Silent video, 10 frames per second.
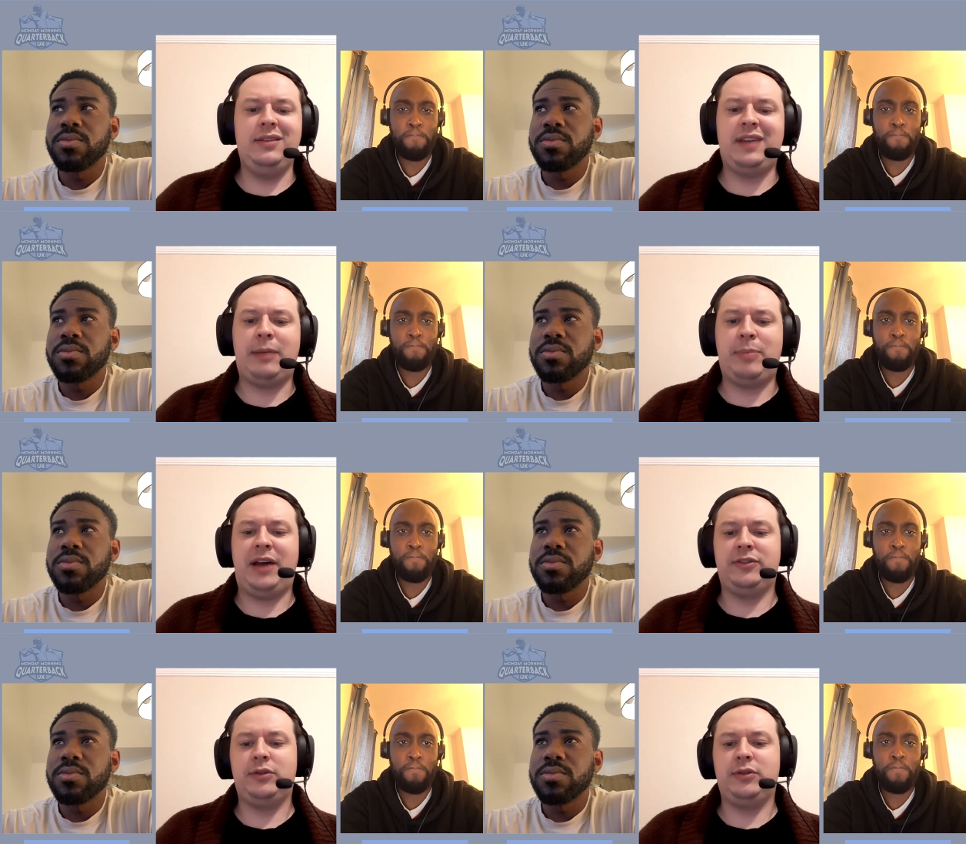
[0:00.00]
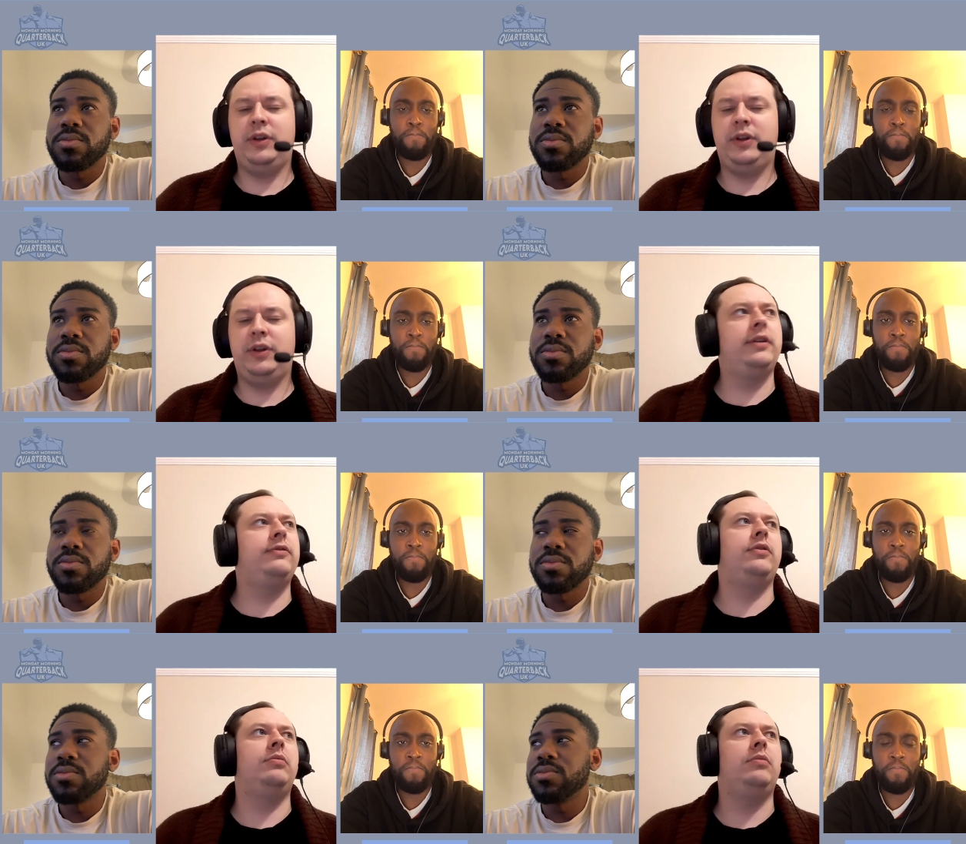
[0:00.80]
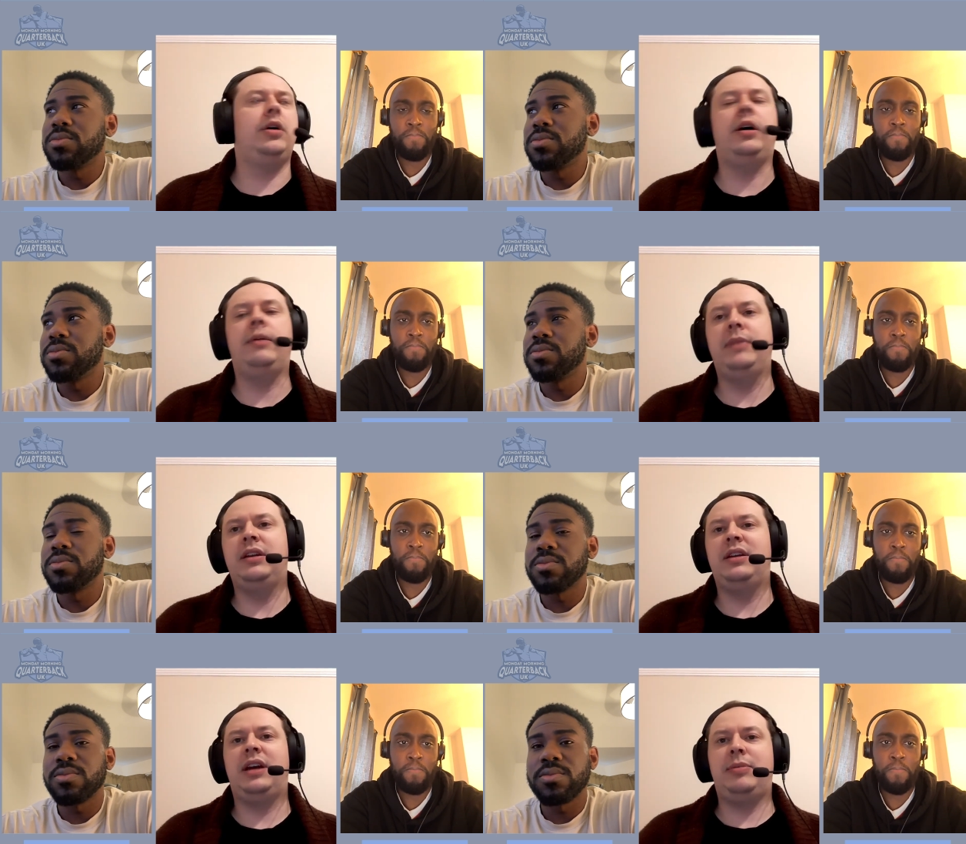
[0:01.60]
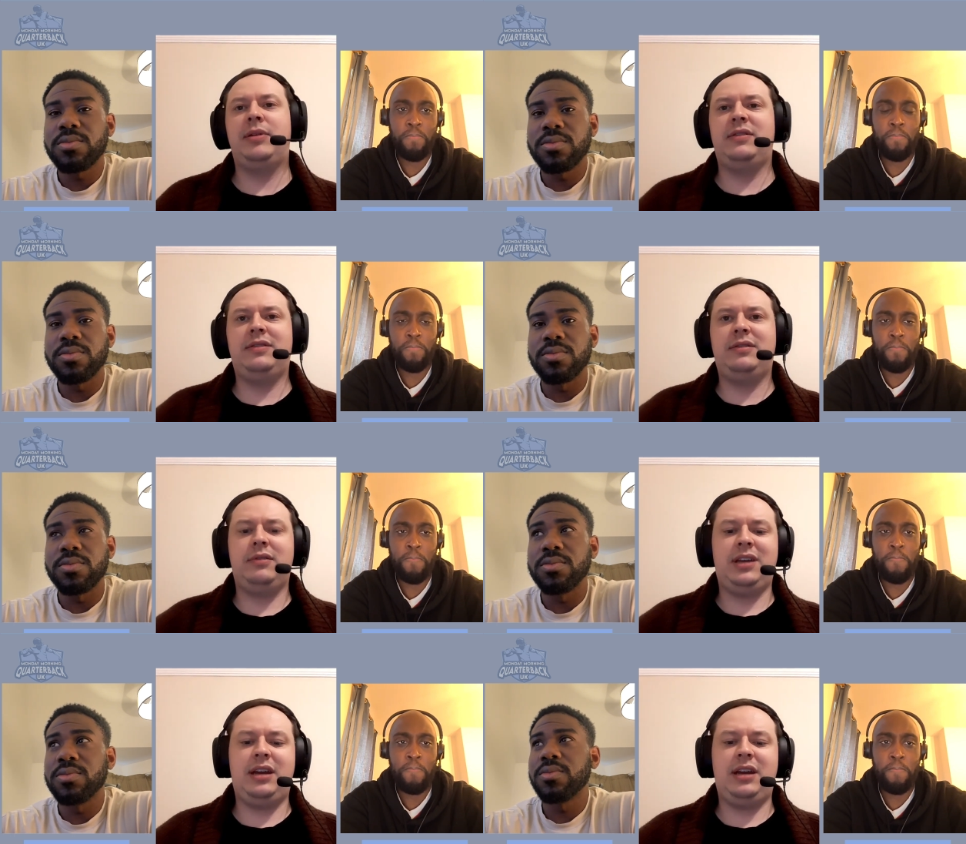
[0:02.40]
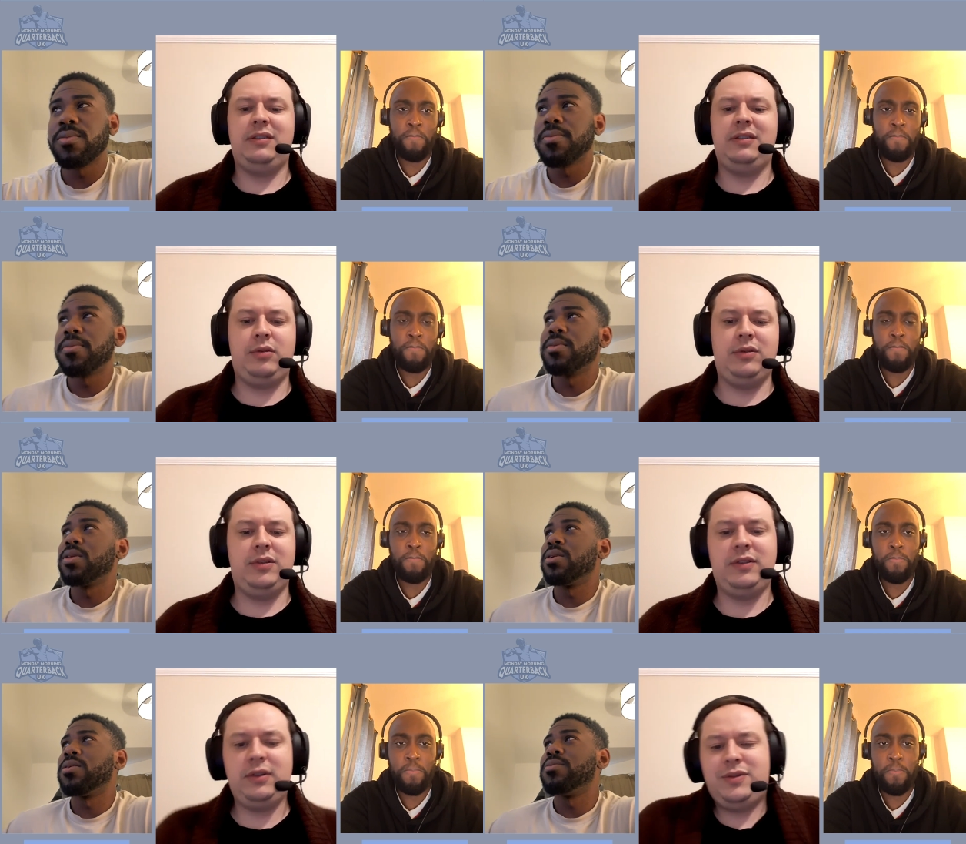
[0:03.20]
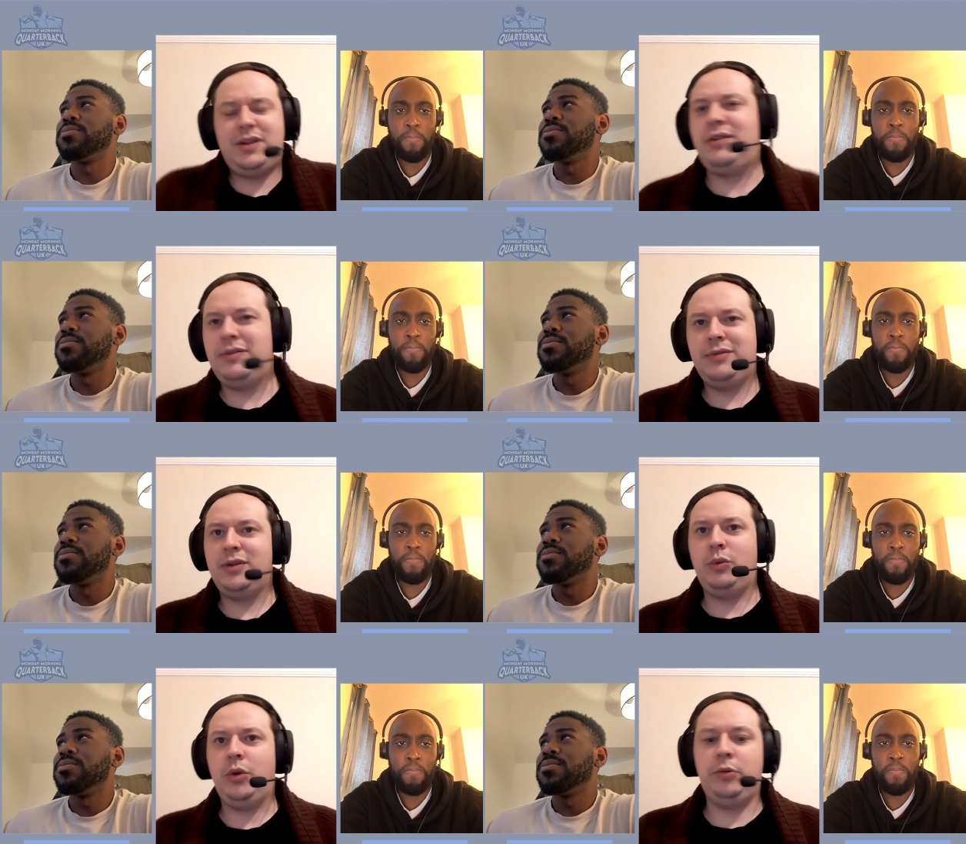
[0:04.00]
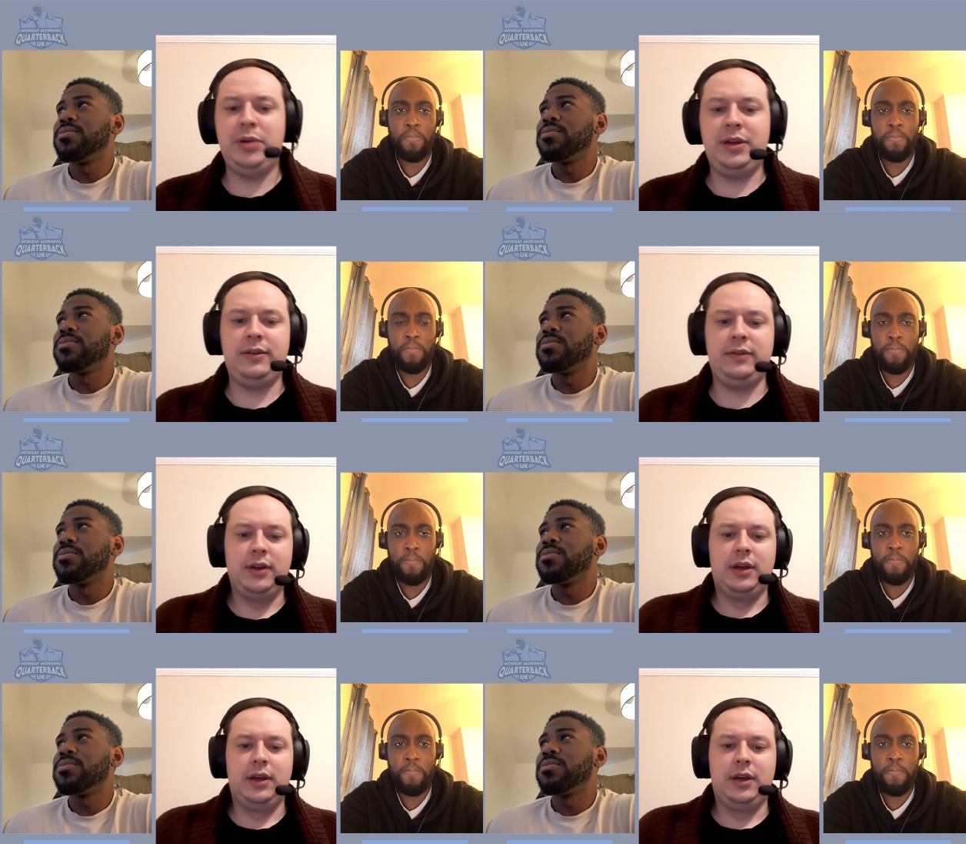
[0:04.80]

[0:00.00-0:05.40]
Speaker 1: Zach Pascal they signed from um, Indianapolis. It's mm. not again. It's not. It's not. They're not. They're not world beaters.